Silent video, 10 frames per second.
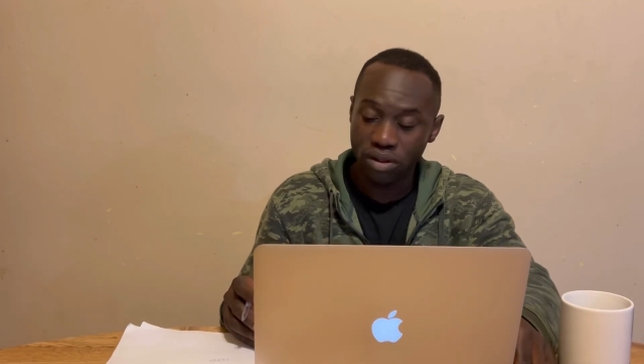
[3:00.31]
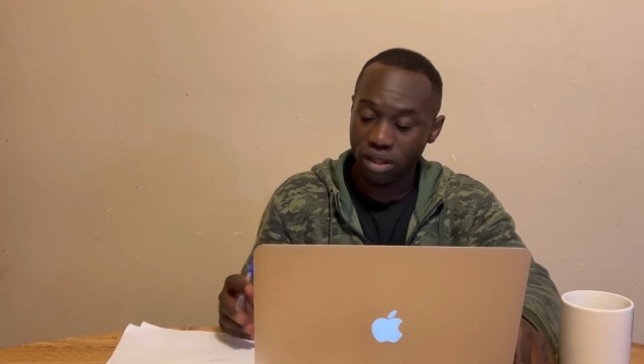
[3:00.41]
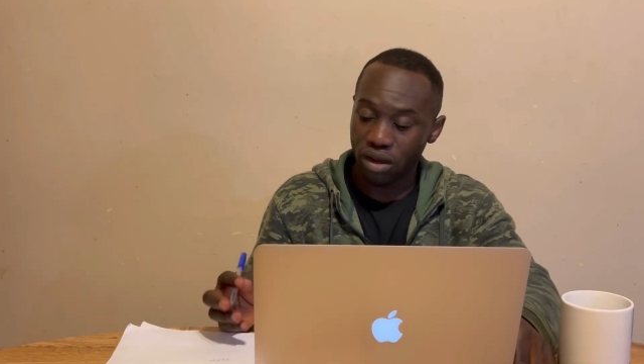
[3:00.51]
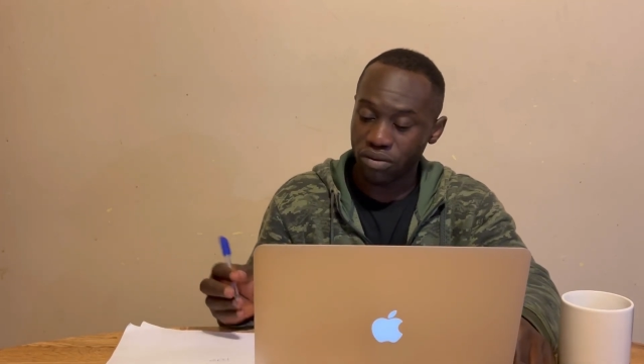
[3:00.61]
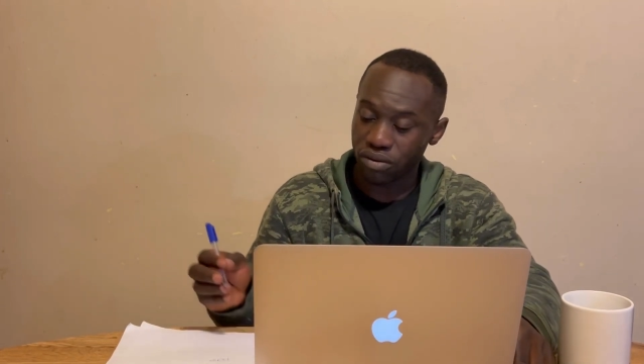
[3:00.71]

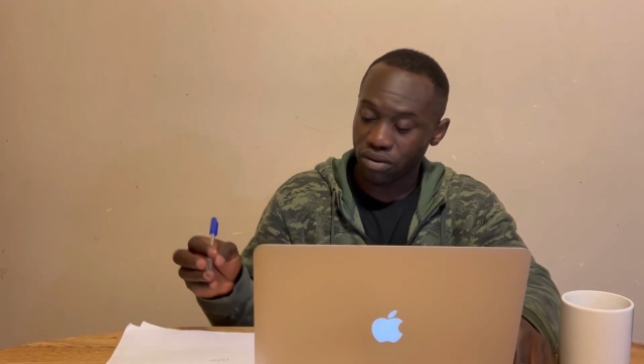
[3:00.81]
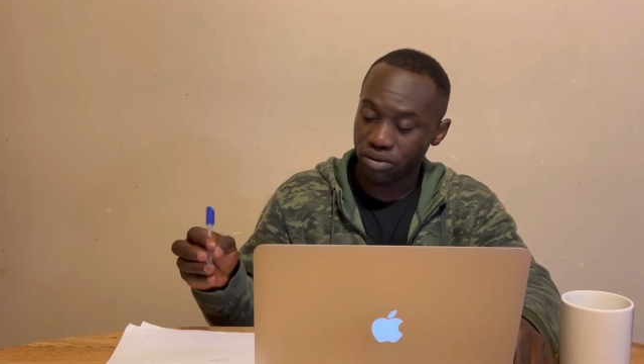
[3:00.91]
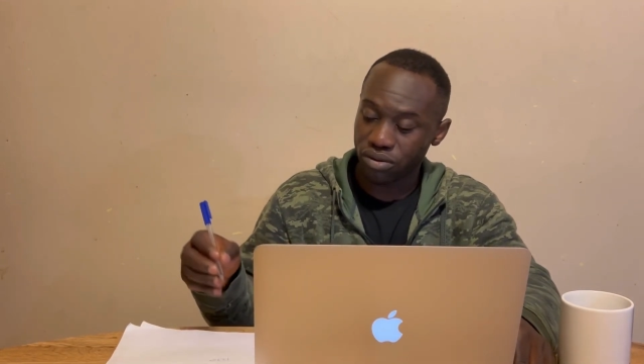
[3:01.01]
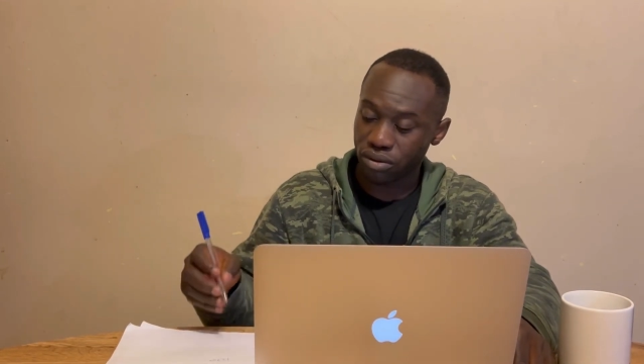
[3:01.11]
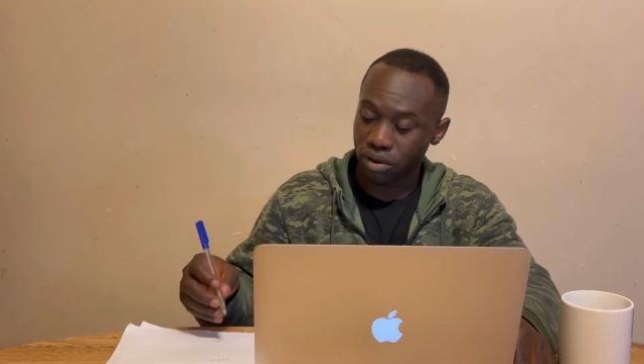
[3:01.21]
Now you're
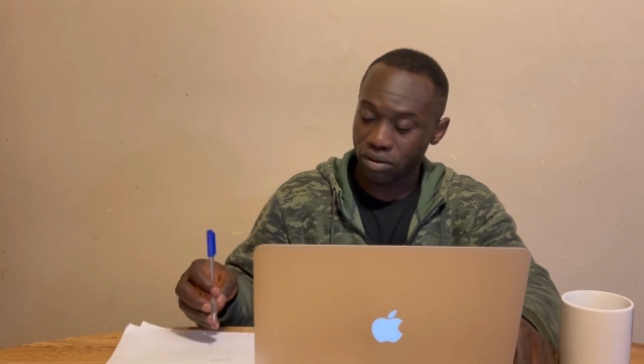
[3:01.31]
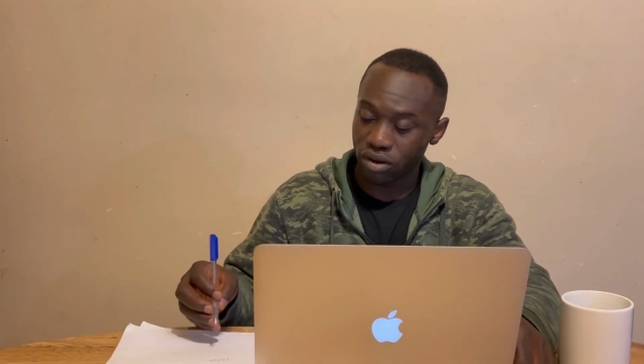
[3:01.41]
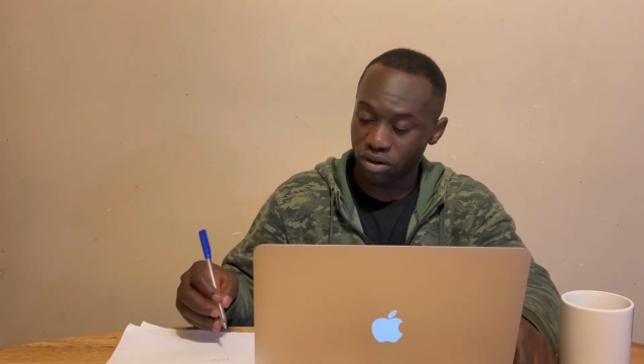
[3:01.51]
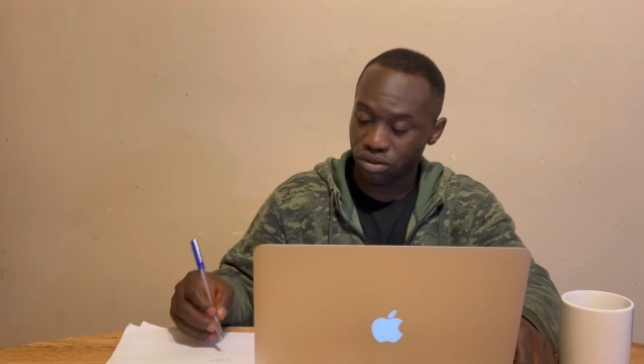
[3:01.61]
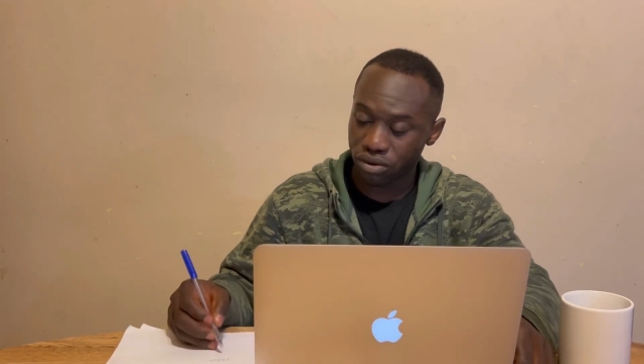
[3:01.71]
going to
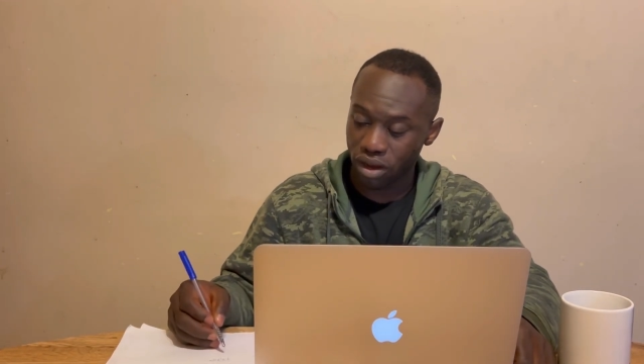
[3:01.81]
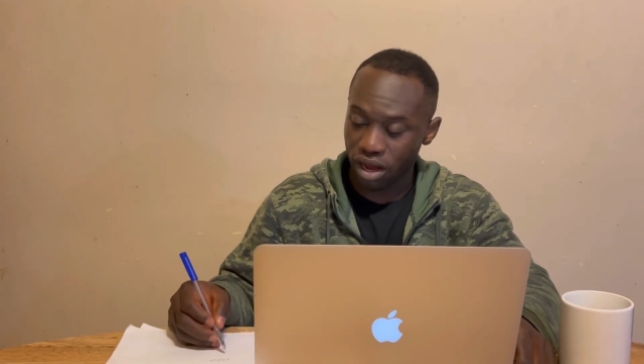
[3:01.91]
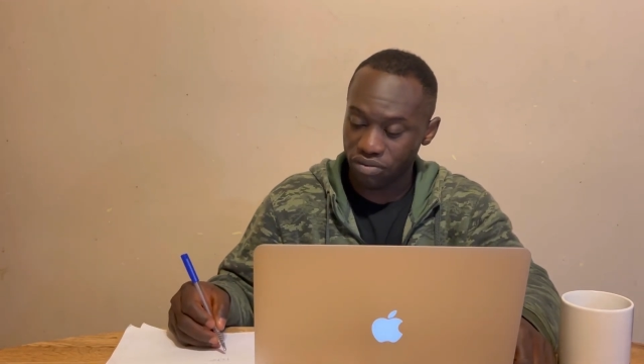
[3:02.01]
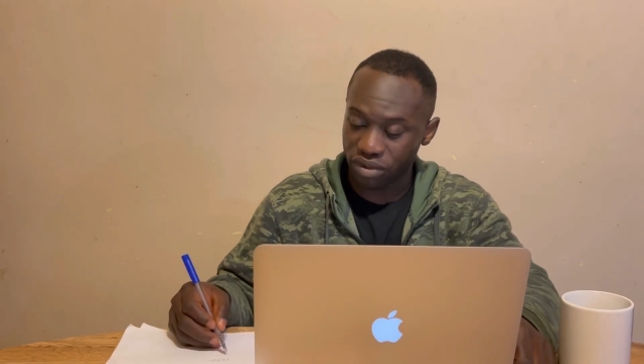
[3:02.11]
also have